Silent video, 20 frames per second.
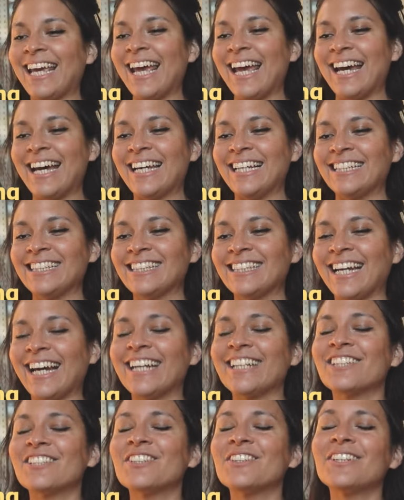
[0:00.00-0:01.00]
and
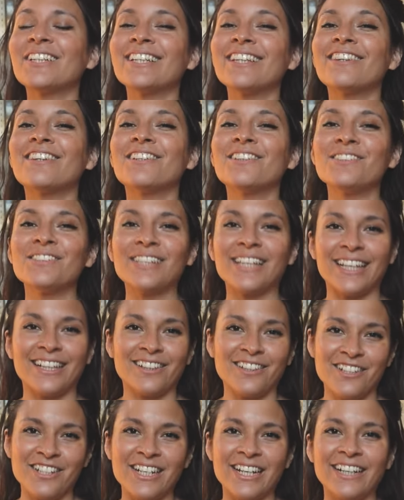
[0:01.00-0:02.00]
I took it through
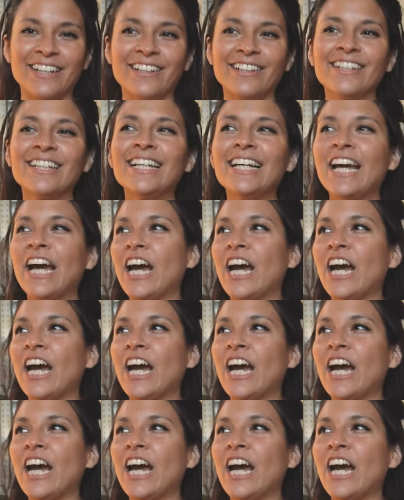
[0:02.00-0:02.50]
Skillshare.